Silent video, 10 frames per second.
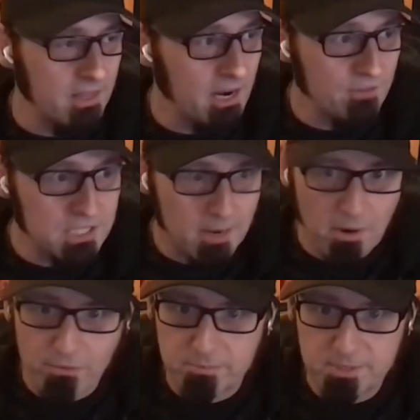And then every
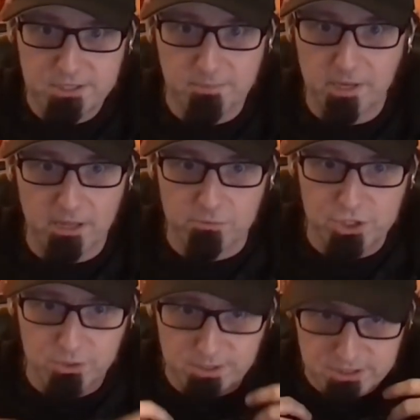time I would meet somebody that
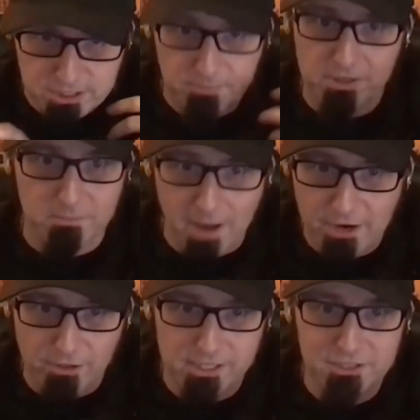was doing something
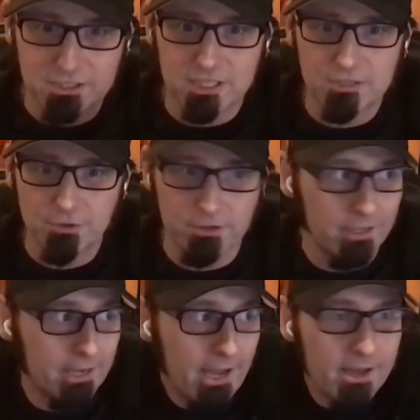moderately successful, they're
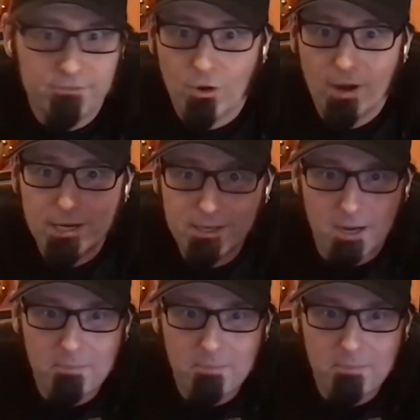like, I have no idea.